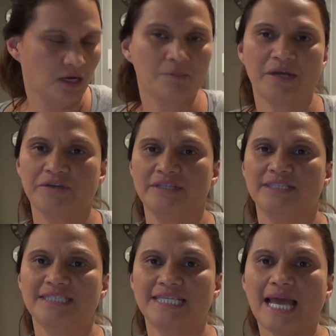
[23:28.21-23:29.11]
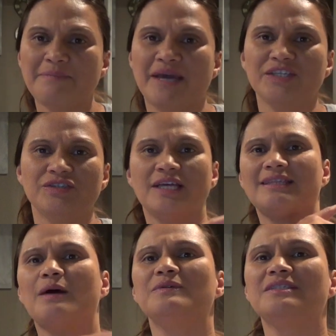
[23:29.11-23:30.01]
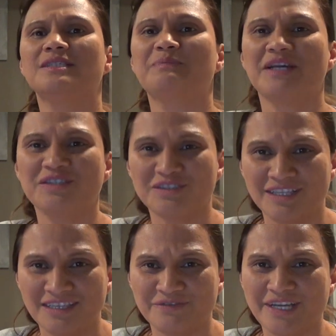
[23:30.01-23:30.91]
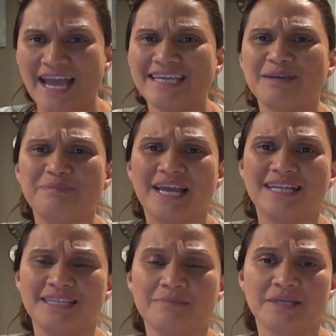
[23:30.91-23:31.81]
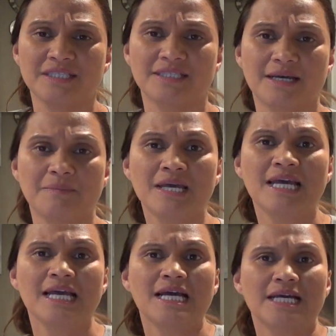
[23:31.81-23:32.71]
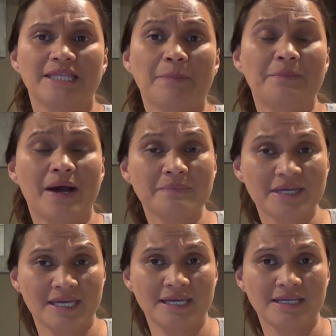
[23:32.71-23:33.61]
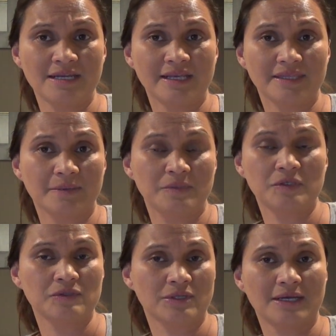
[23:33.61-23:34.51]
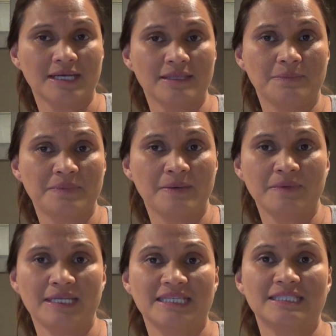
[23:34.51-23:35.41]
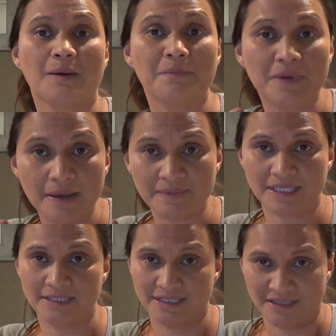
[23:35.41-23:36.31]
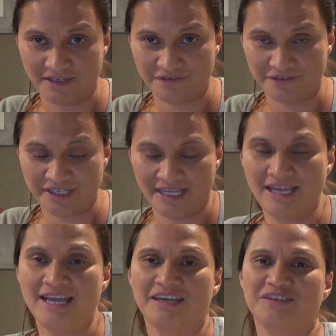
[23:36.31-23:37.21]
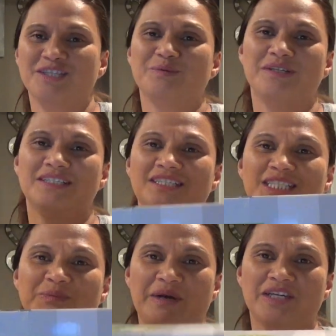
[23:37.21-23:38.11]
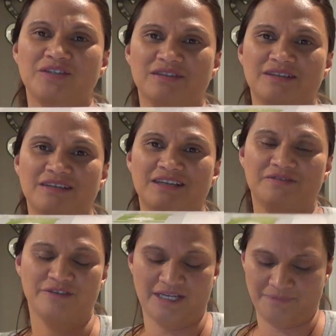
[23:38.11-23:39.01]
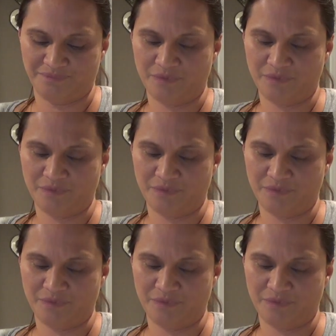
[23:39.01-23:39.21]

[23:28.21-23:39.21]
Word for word: my goodness, did I mention that was the special delivery? I keep getting them mixed up. The pumpkin, the blue truck and the pumpkin is the pumpkin delivery. This one is the special delivery,